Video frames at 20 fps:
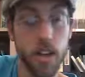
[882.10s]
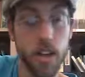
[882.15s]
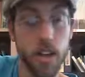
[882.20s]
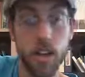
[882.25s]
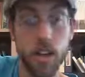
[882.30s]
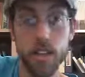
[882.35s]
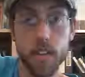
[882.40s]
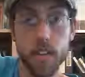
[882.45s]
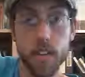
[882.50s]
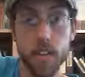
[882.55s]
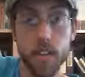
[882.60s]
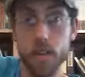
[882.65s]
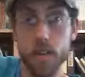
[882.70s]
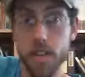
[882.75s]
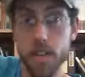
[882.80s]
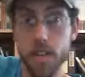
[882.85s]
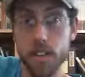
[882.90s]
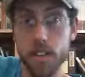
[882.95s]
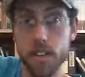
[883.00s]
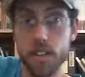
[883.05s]
and then you're
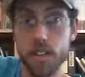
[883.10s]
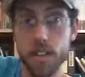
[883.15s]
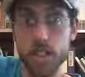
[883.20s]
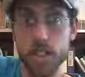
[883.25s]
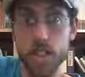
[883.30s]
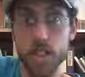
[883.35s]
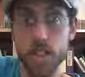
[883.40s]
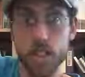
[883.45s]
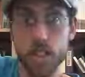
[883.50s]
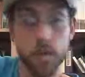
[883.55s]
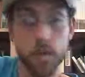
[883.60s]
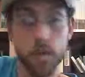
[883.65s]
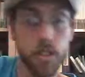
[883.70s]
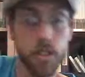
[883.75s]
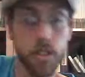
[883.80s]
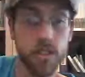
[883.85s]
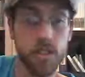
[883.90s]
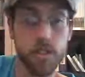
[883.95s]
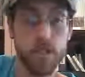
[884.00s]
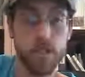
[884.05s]
back to G again, which
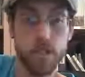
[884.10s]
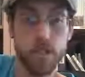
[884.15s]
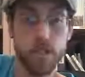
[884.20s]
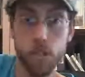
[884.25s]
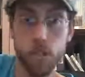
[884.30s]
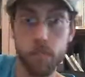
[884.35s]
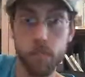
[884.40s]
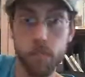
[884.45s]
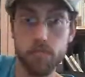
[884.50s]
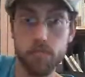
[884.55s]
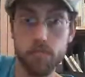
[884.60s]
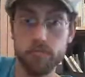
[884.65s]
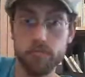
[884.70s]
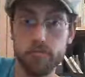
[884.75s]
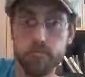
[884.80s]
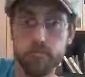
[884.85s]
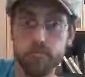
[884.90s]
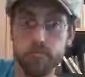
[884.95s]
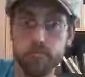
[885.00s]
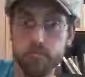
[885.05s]
is just open,
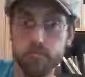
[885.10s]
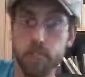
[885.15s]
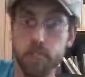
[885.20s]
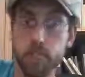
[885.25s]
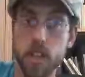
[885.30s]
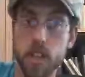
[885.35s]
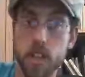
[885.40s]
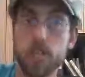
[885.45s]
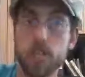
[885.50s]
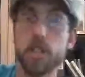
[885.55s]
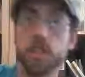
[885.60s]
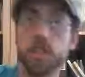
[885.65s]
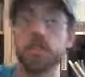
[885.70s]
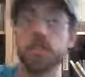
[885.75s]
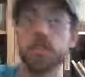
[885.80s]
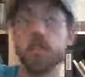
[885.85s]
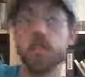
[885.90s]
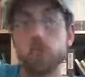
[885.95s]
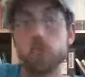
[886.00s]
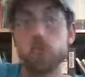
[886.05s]
and G.
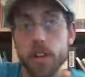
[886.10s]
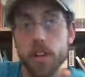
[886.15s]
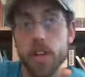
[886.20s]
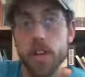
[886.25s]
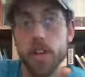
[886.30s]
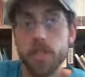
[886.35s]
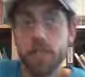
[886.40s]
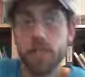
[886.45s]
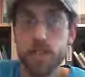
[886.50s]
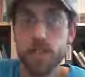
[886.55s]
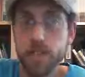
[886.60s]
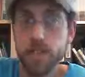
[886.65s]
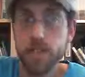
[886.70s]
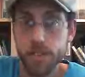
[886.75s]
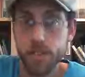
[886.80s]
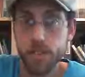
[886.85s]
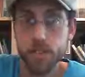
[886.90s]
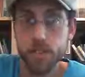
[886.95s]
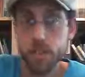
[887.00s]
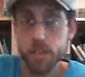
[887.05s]
So you play every
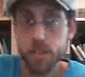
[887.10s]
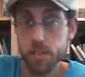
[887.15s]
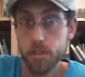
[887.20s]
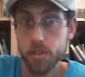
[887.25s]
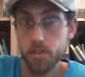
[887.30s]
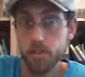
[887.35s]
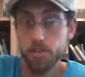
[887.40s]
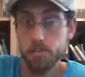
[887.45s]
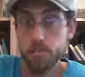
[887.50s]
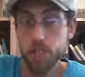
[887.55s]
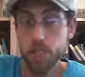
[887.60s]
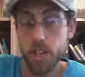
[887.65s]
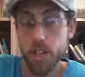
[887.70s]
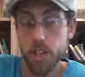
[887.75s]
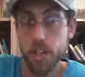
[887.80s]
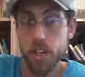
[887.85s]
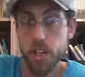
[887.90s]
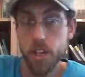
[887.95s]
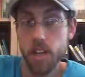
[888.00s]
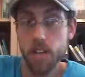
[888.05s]
single
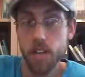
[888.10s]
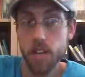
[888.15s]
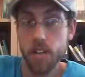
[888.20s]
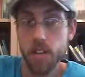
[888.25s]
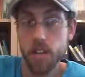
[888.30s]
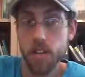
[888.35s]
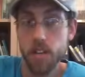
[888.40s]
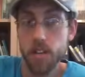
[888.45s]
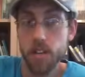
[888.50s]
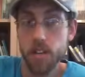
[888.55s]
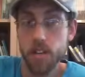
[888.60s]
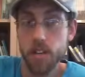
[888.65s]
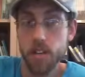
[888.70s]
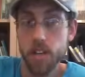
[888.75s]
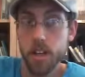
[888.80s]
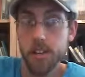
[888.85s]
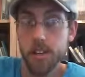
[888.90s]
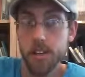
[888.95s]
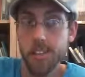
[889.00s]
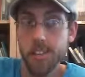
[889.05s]
key,
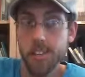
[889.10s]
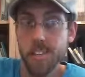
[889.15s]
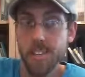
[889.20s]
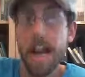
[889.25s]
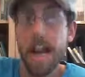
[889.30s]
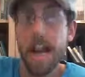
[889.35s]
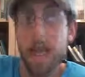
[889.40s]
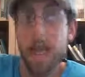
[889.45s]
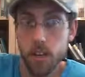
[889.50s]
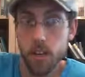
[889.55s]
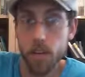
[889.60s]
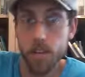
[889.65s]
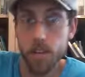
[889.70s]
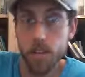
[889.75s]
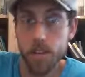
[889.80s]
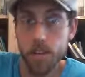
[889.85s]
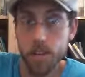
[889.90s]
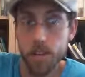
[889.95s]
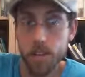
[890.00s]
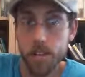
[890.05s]
at least
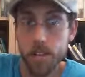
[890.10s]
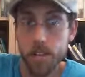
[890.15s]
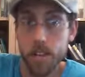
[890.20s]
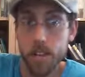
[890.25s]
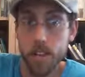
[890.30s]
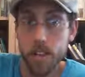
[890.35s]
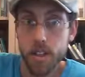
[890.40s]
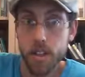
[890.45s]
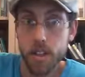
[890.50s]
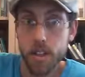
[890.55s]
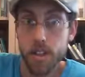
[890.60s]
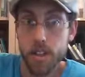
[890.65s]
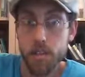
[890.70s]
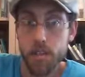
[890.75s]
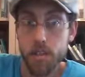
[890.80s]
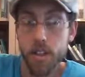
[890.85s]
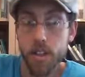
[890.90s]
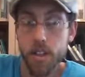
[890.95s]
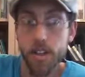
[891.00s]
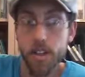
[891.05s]
adequately,
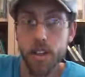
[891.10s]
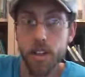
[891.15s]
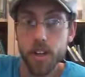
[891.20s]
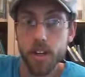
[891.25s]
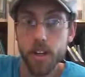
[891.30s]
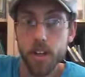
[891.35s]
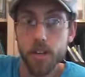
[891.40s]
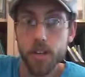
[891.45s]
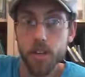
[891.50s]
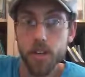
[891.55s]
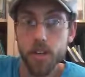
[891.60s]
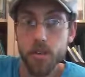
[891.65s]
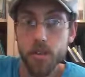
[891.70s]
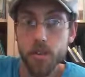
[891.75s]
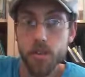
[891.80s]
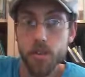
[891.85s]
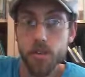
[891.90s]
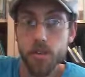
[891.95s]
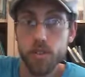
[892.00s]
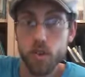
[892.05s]
by learning
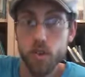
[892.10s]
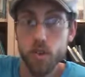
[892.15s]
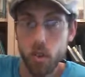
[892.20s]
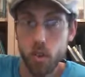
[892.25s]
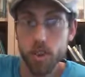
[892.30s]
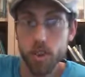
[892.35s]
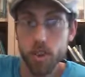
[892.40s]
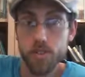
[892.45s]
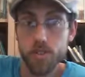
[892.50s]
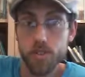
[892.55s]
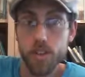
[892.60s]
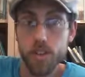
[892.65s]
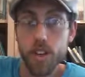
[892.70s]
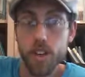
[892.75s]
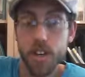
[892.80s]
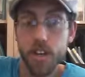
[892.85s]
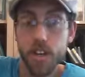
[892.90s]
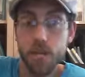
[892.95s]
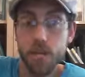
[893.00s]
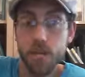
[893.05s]
those chords that I
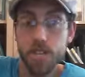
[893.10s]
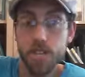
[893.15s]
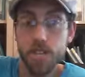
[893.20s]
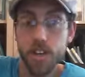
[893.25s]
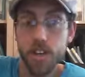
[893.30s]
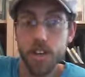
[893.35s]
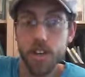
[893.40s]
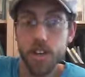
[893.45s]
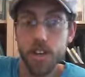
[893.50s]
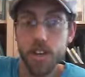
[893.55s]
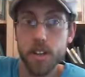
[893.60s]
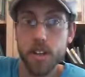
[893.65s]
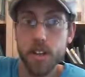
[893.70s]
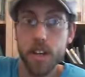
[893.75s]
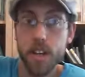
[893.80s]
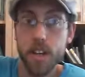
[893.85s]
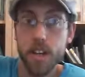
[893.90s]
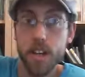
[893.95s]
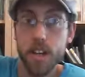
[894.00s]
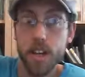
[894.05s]
demonstrated
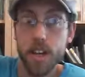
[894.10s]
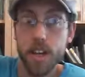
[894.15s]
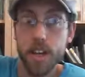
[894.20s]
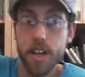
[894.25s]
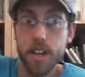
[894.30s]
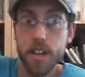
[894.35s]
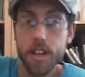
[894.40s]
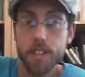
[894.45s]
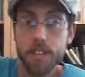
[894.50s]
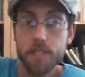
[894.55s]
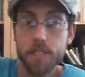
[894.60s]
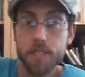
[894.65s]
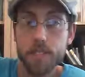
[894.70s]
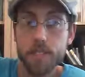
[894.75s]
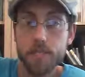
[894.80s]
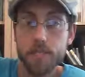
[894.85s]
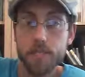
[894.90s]
and